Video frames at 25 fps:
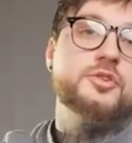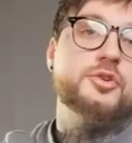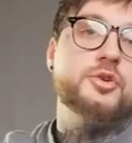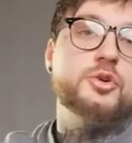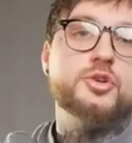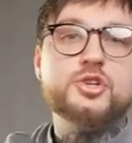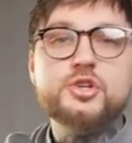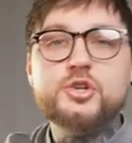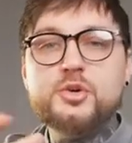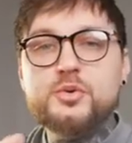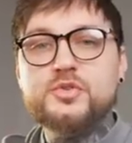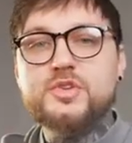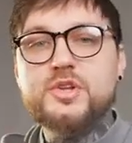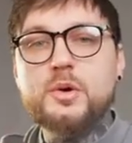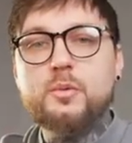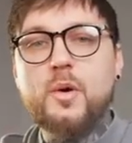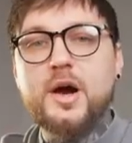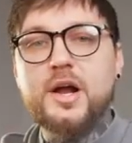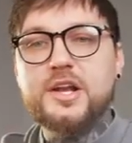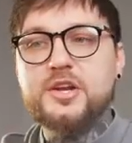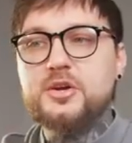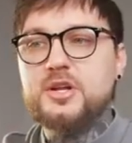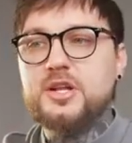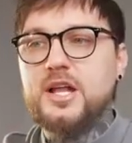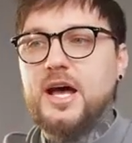So choose the
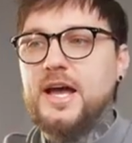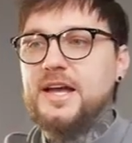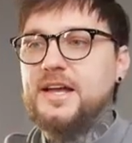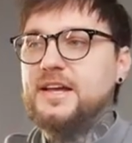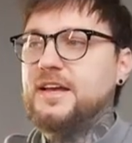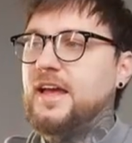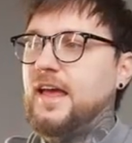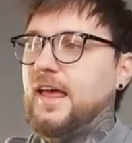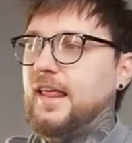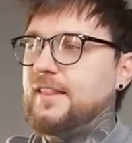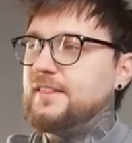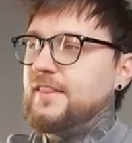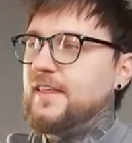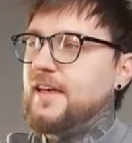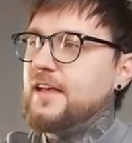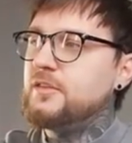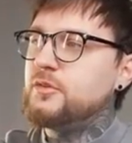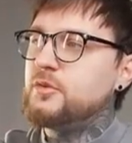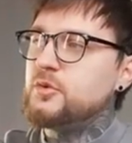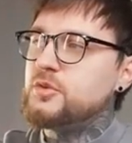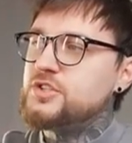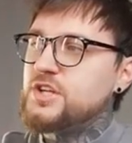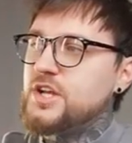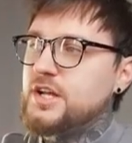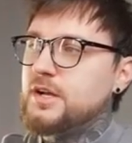one you like, and then
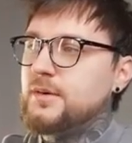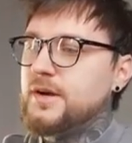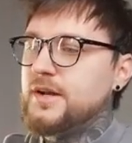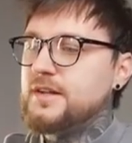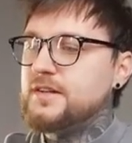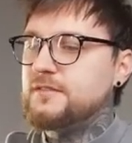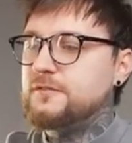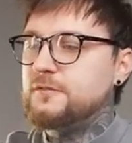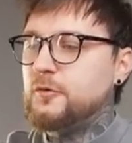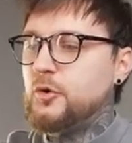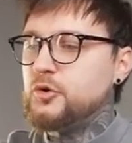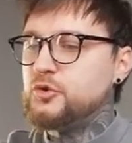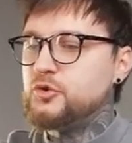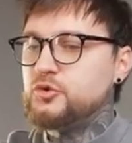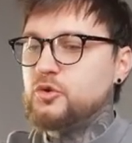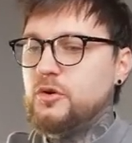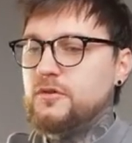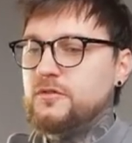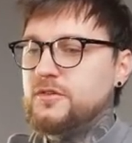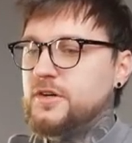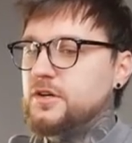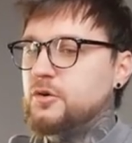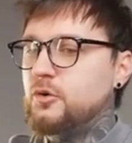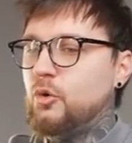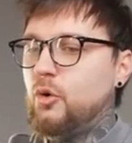to generate the
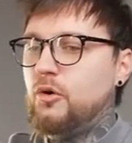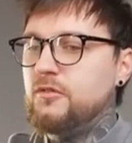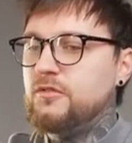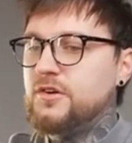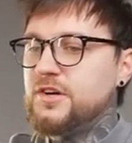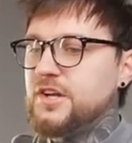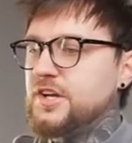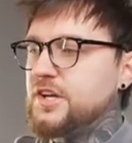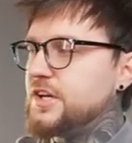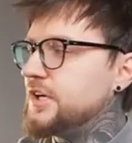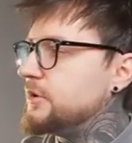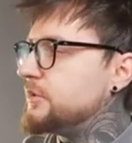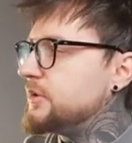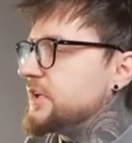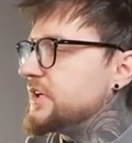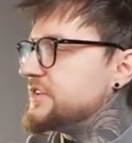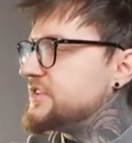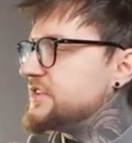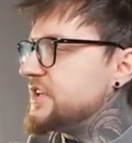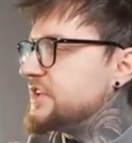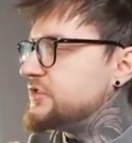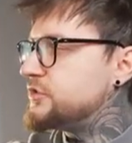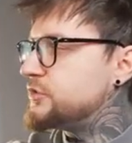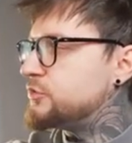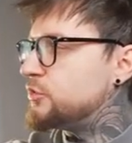voiceover, over here where it
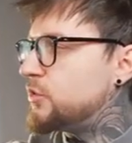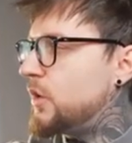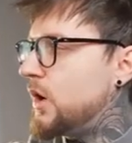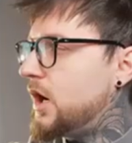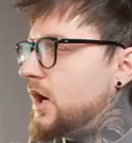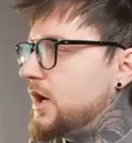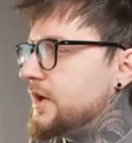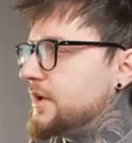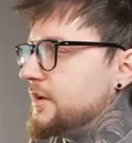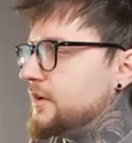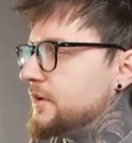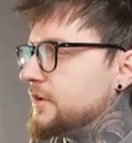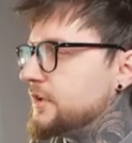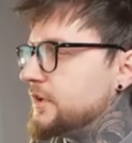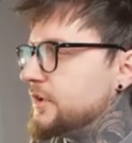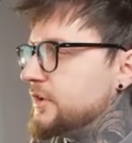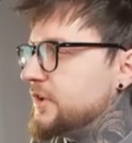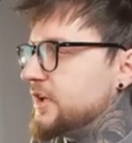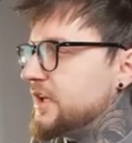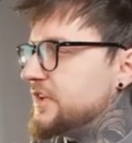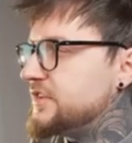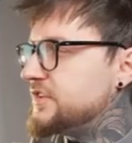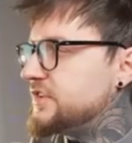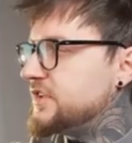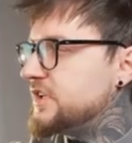says run, you
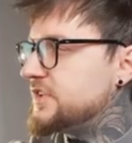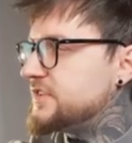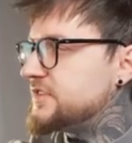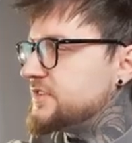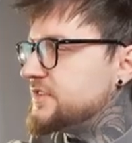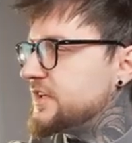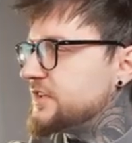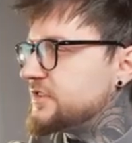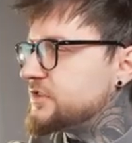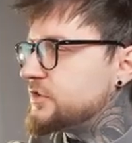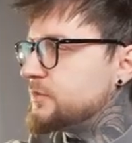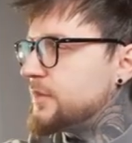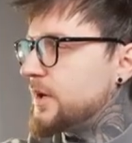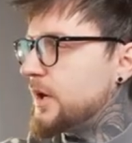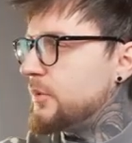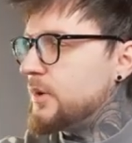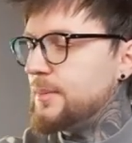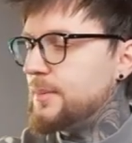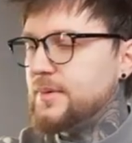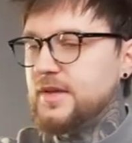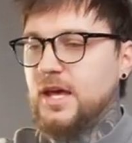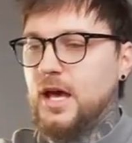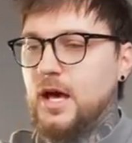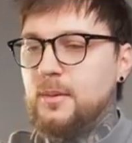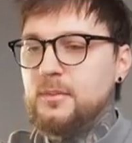can see it's next to my
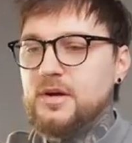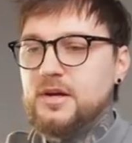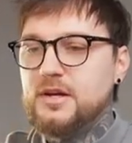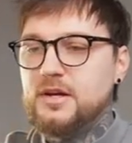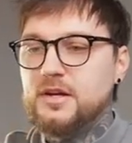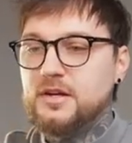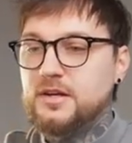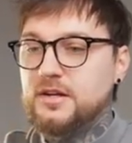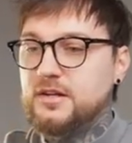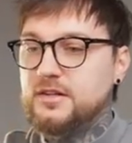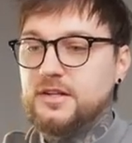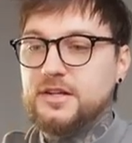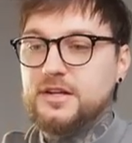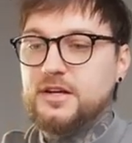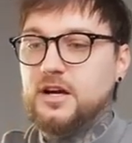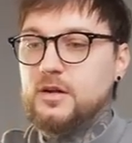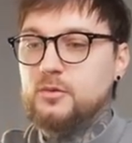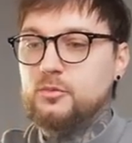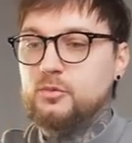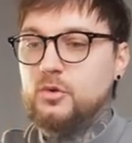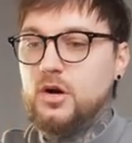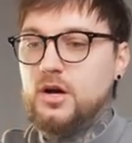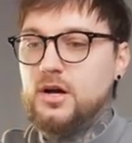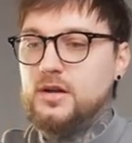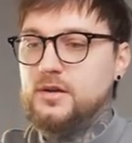webcam, click
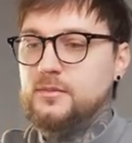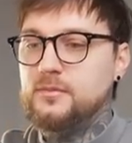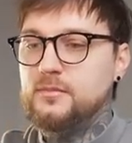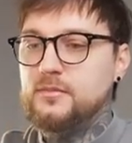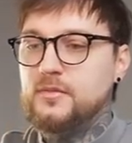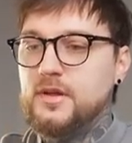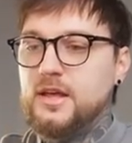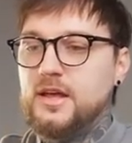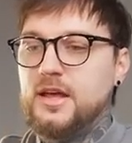on run.